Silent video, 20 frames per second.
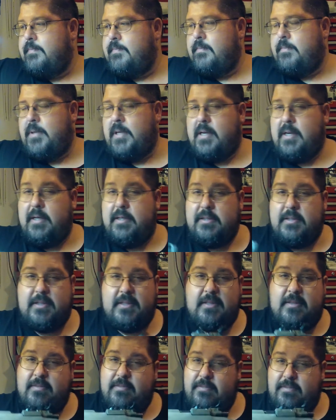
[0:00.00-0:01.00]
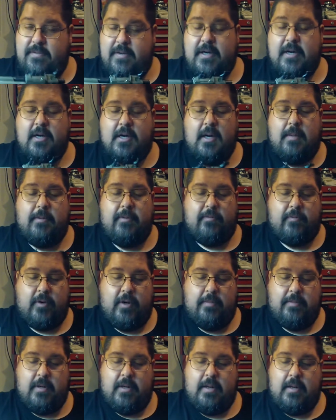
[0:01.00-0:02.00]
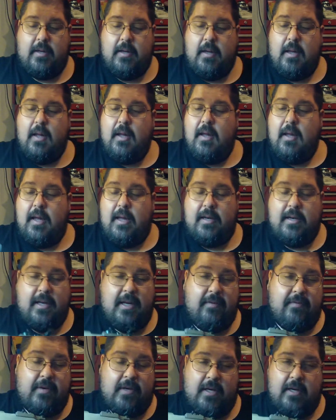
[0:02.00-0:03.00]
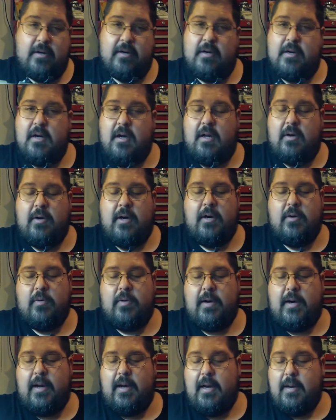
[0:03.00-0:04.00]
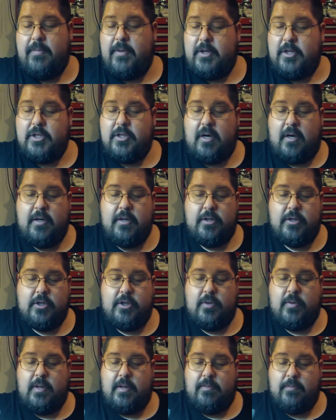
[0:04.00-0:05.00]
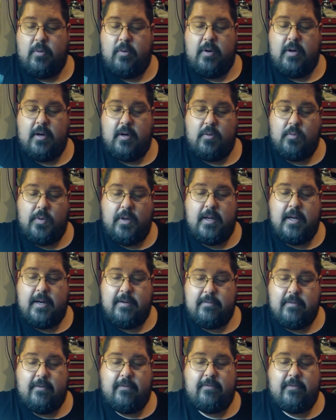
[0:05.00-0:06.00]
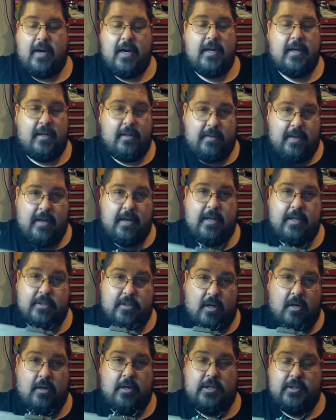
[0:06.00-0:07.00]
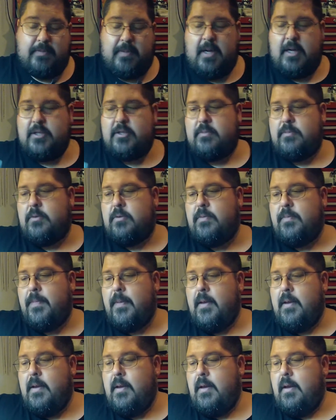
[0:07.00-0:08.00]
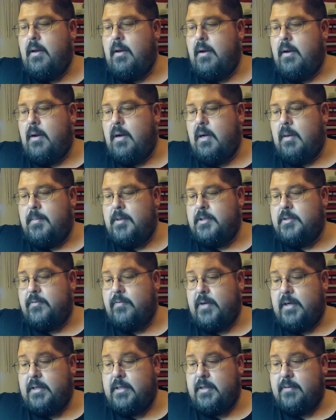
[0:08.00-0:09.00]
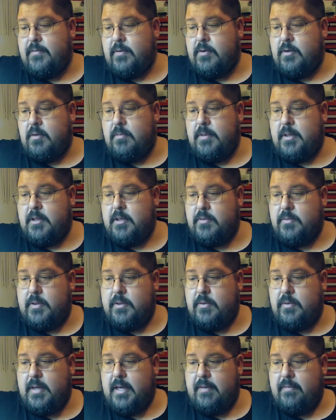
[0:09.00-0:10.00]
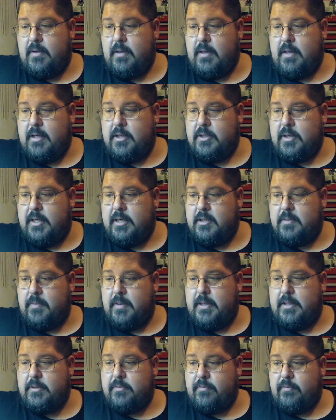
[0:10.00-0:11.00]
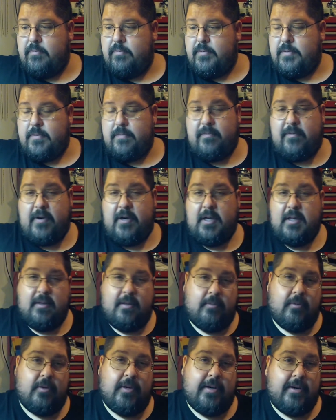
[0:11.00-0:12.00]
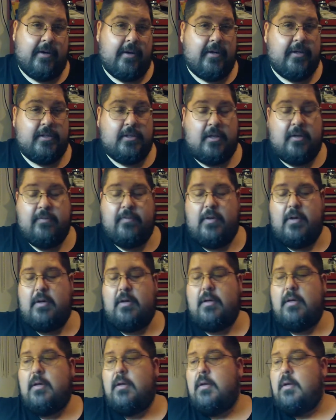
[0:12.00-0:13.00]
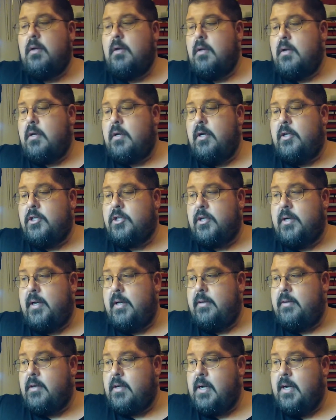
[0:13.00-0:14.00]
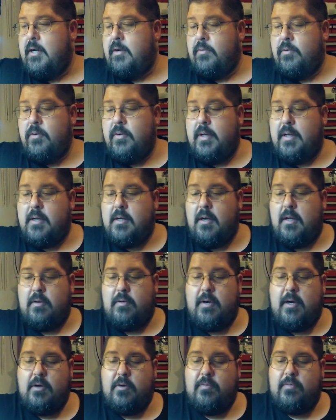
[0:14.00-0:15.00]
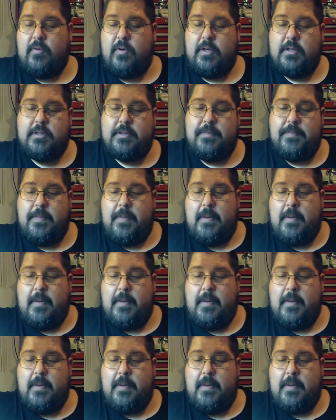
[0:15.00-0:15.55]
Because they're coming for you, buddy. And even here in Colorado where I am, they're starting to, and boy are we ever fighting that as hard as possible. It's very difficult because we do have a lot of transplants from some very liberal areas of the country, and they're kind of ruining Colorado for us.